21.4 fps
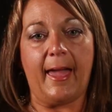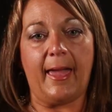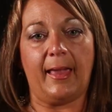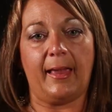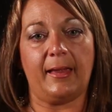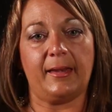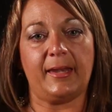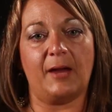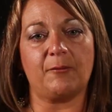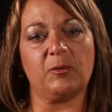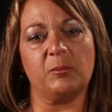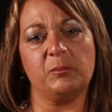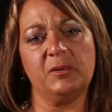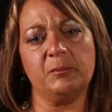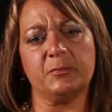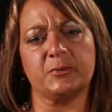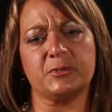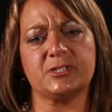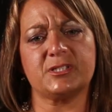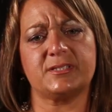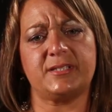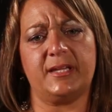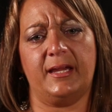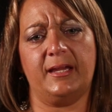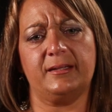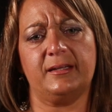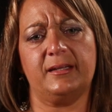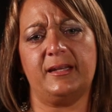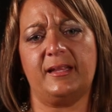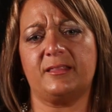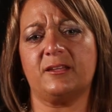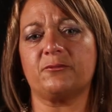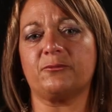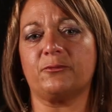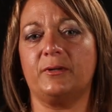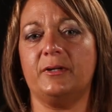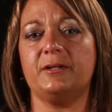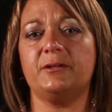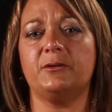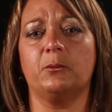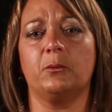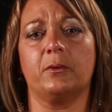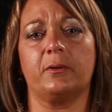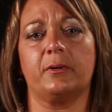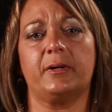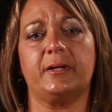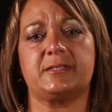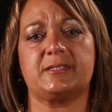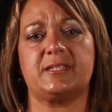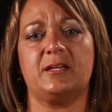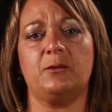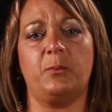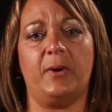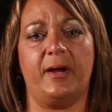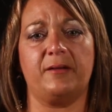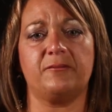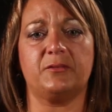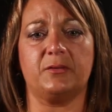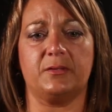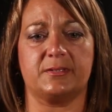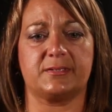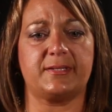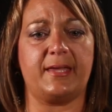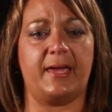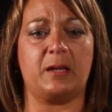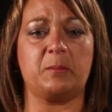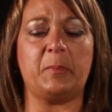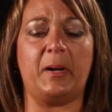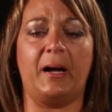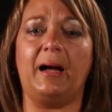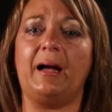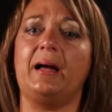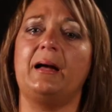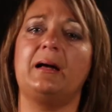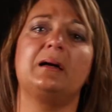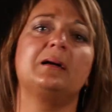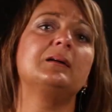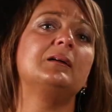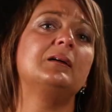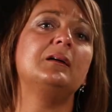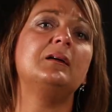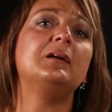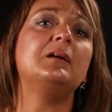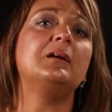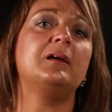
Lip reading: And I remember standing at the front door as he waved his dad by